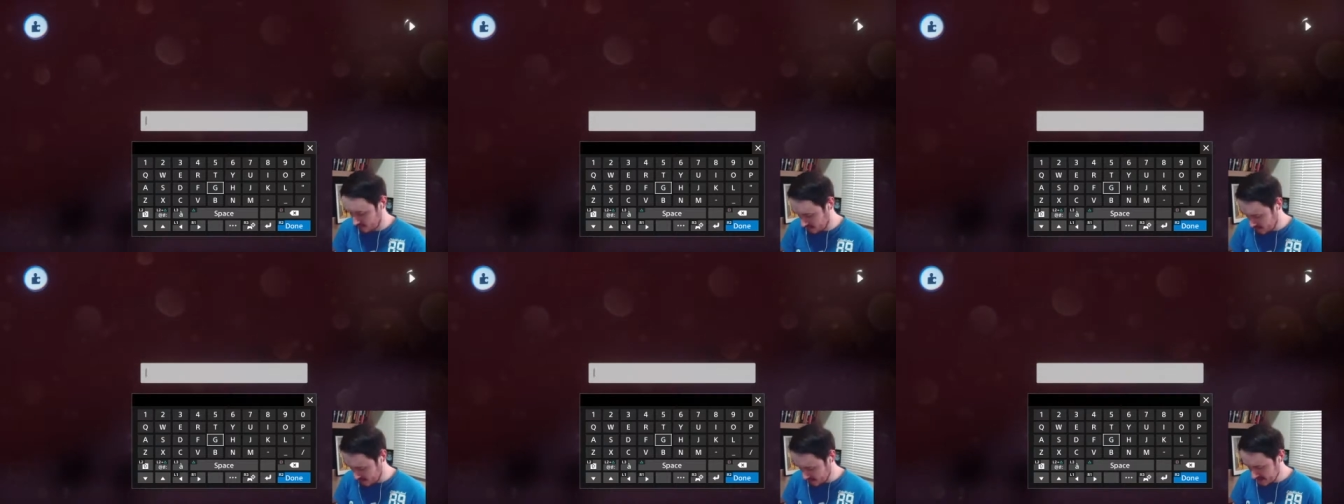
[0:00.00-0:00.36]

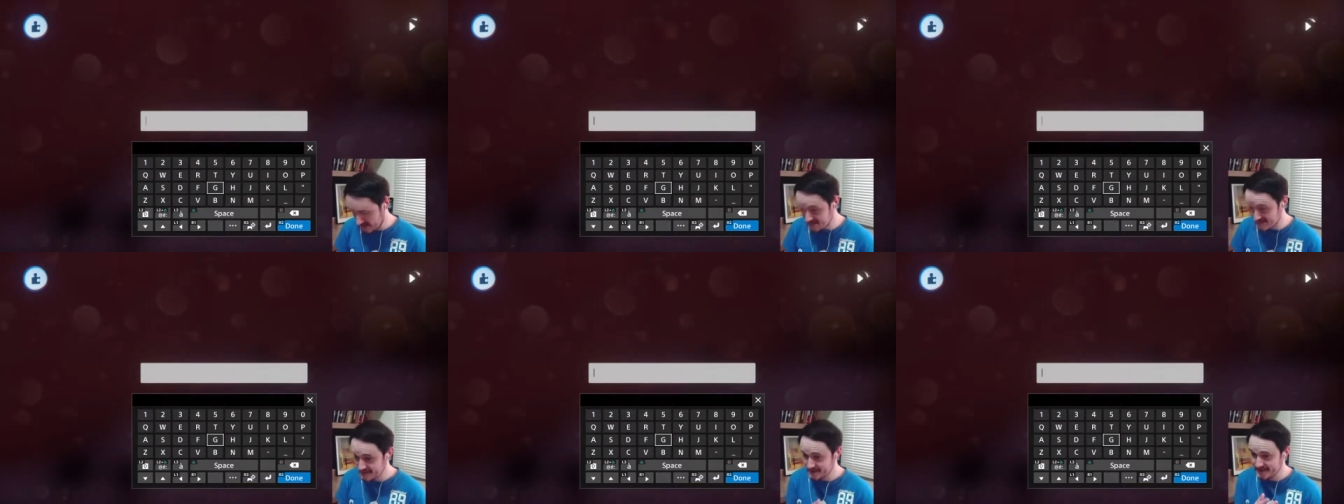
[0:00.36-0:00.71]
we're going to
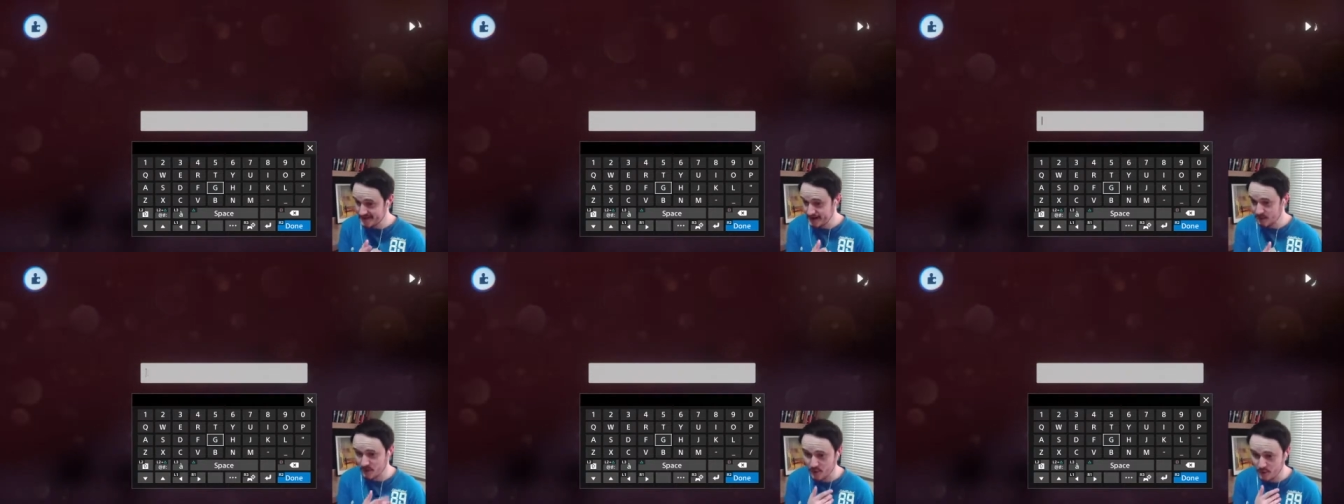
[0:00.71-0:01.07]
see
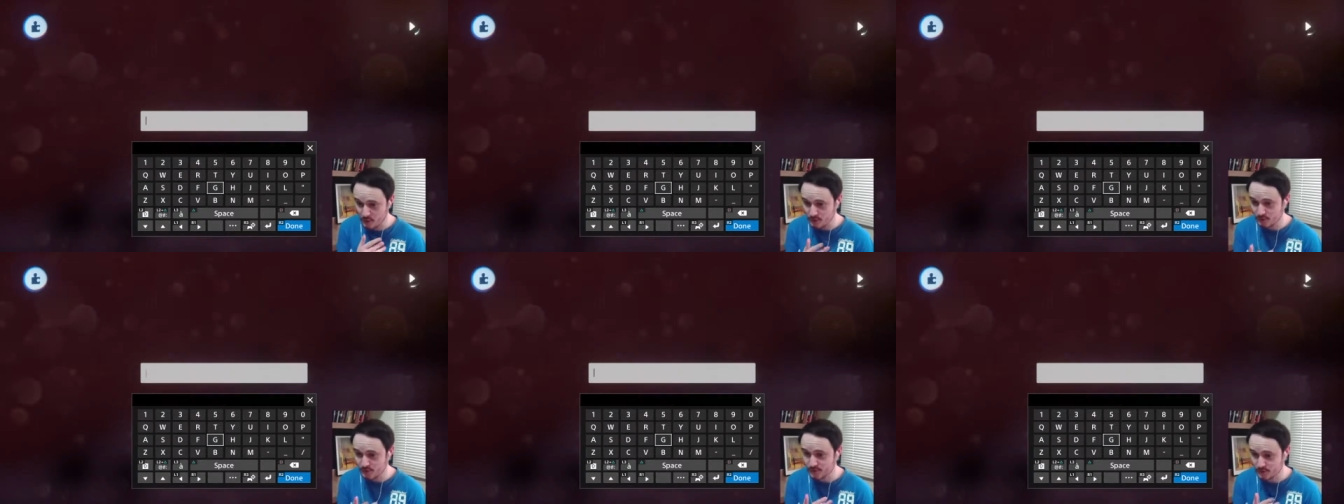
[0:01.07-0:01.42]
how it
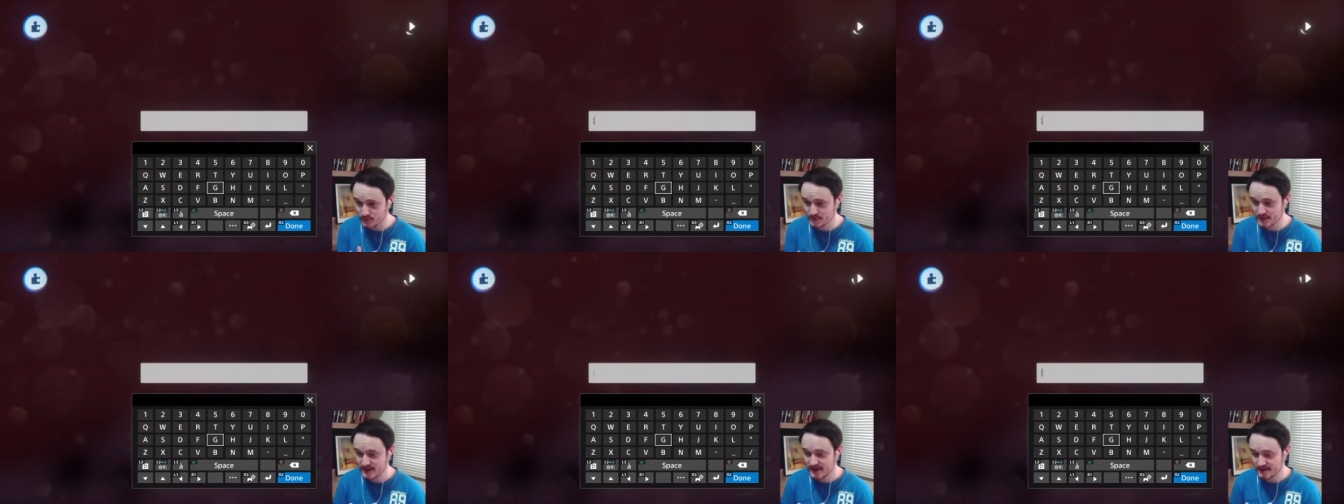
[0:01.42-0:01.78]
all
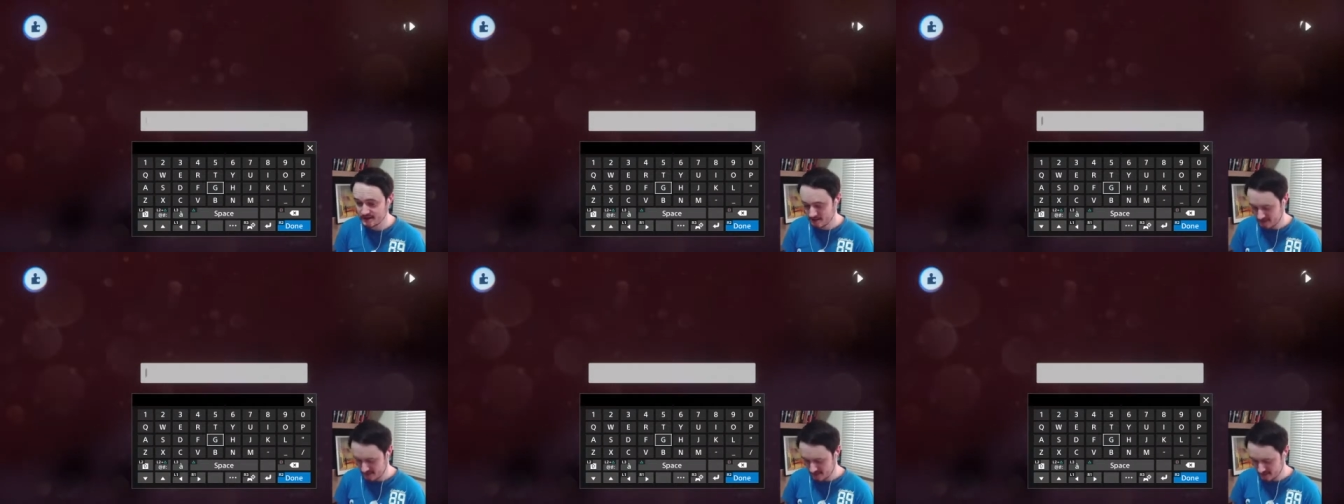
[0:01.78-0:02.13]
flows
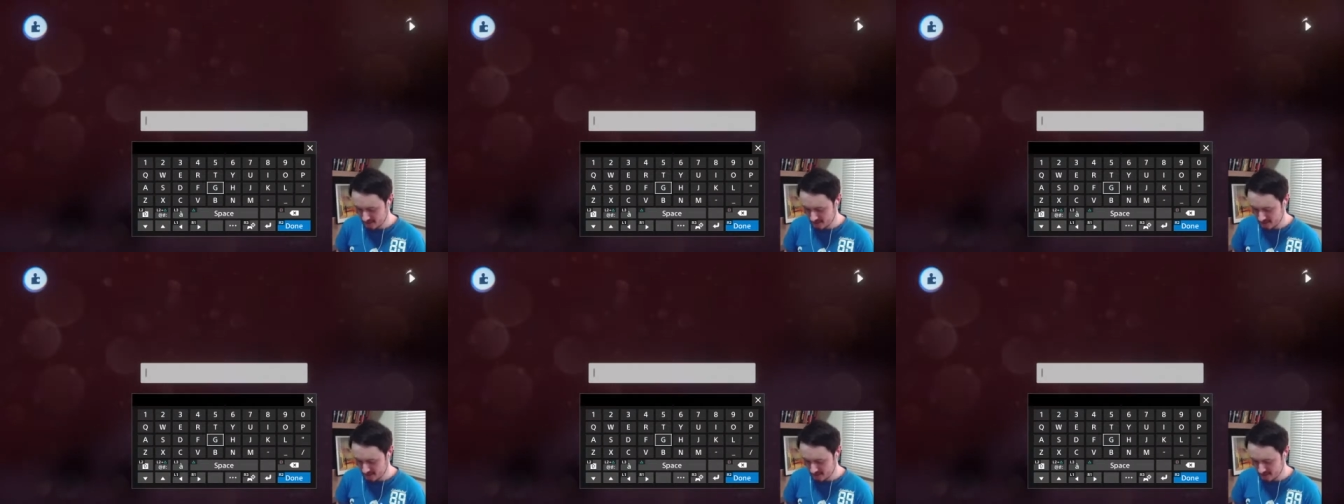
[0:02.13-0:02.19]
together,